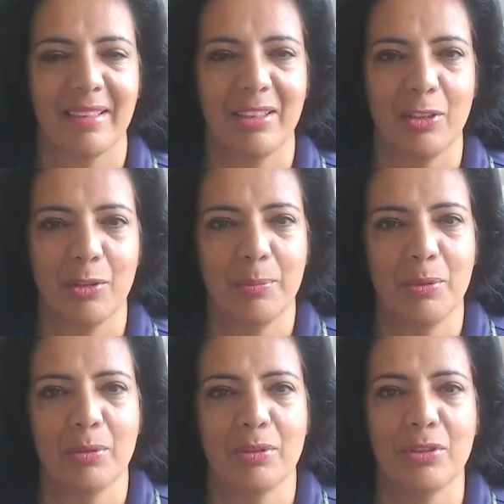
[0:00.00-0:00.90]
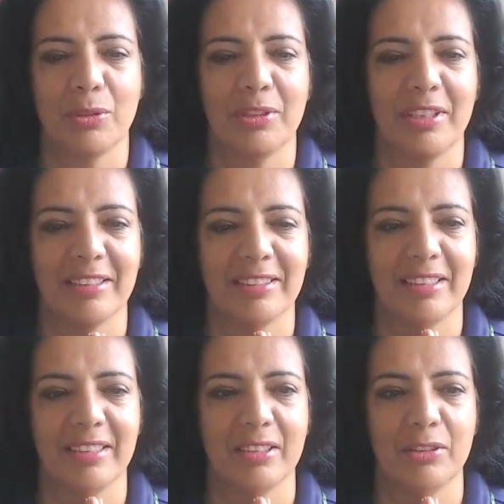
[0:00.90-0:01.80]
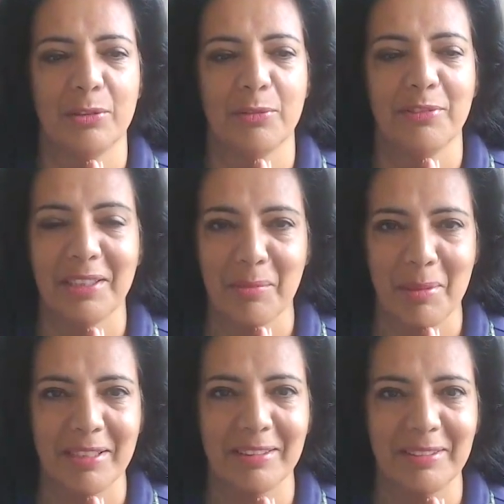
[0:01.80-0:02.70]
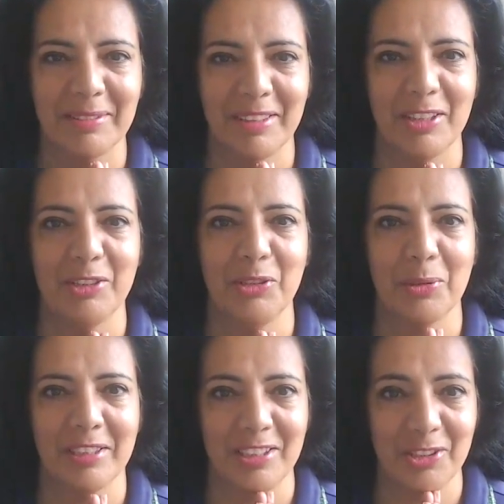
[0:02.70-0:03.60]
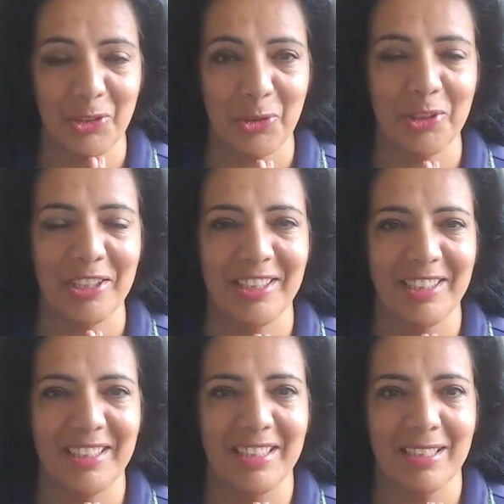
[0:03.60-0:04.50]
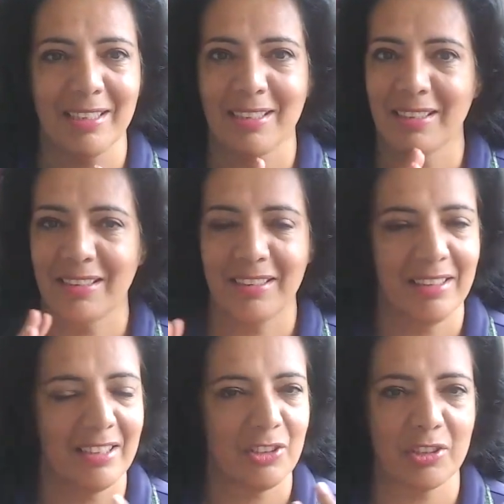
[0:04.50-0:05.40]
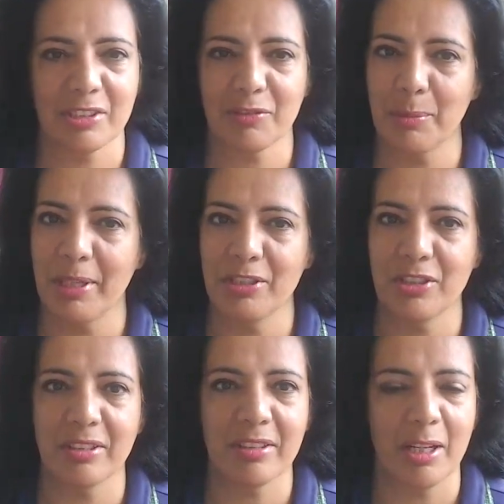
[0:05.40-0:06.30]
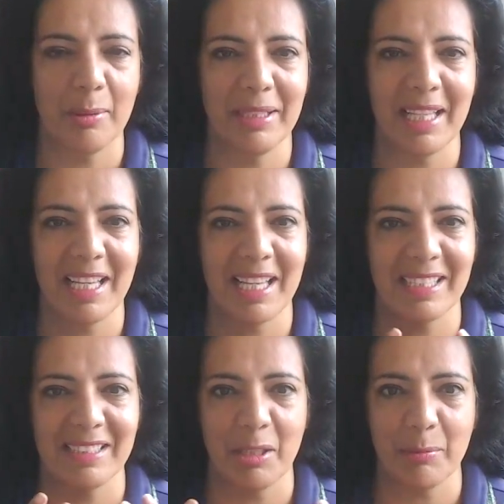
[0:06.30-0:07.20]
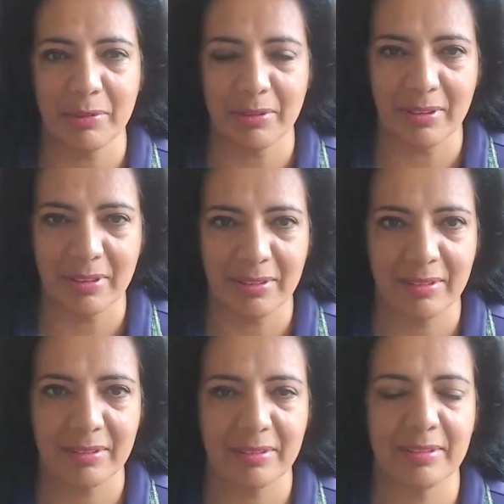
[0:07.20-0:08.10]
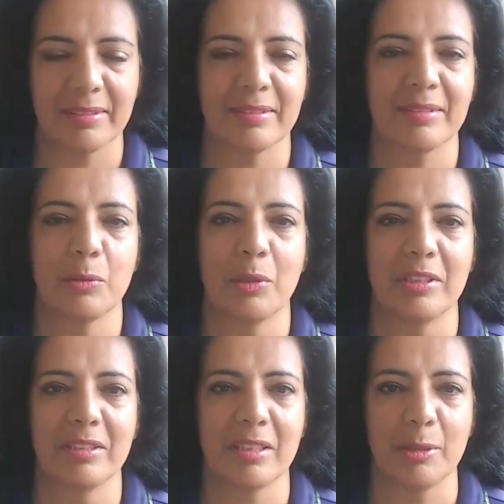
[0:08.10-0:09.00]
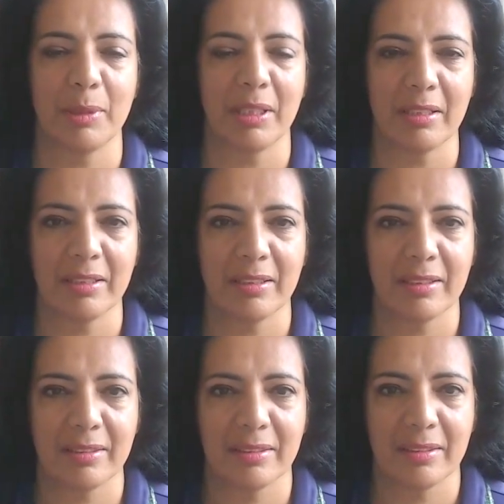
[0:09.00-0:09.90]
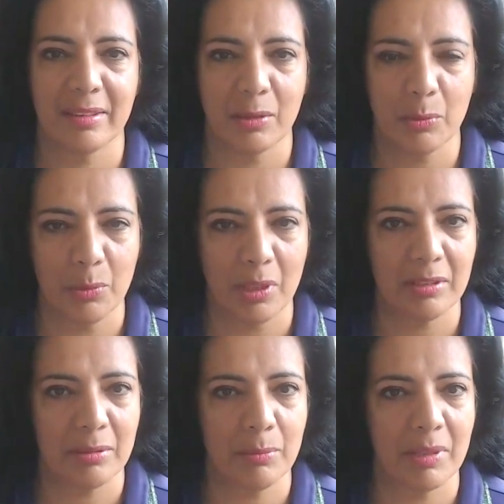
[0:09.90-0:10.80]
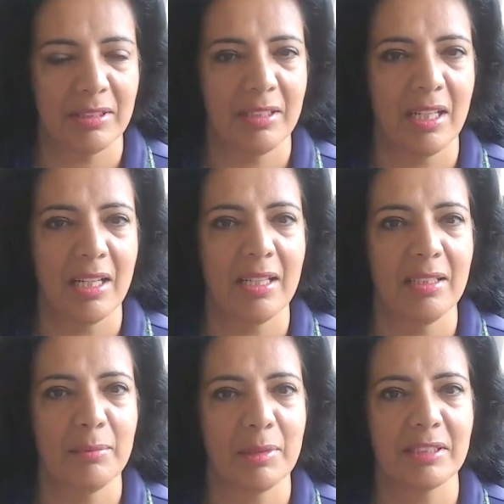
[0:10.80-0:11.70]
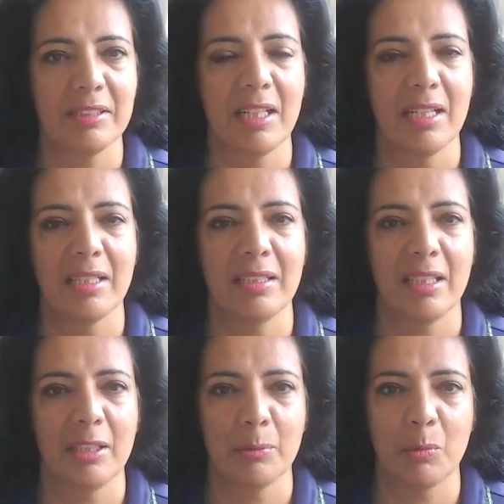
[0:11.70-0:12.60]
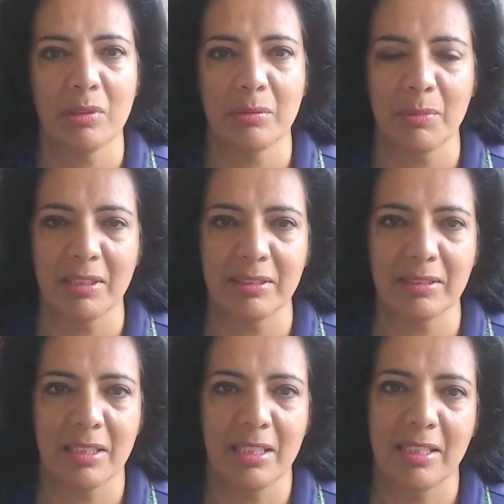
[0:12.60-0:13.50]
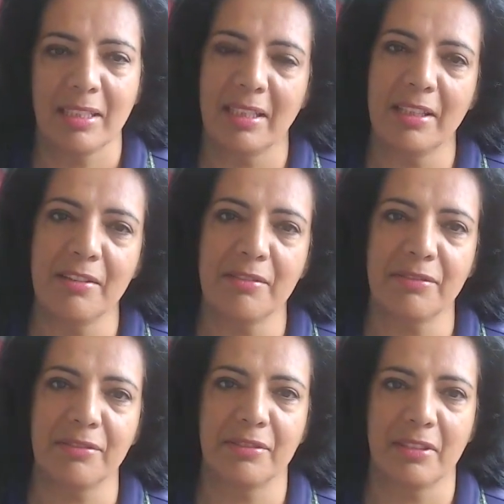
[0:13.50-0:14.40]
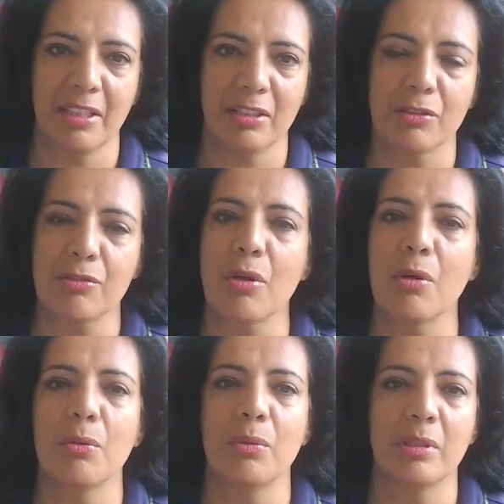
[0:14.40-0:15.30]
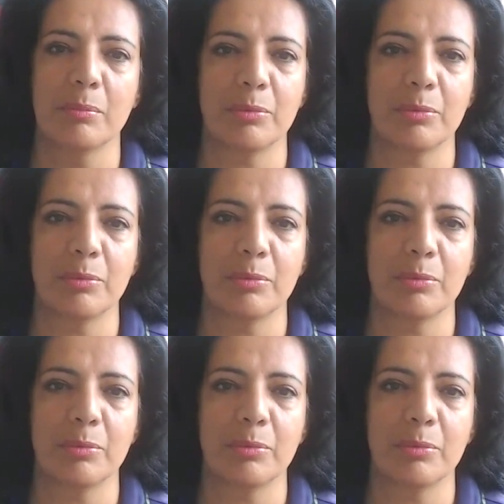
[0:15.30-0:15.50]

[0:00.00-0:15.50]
And I hope you enjoy that and that you feel better and that you will enjoy this transformation that's coming and accept what is coming. What must die, must die, and what must live and grow and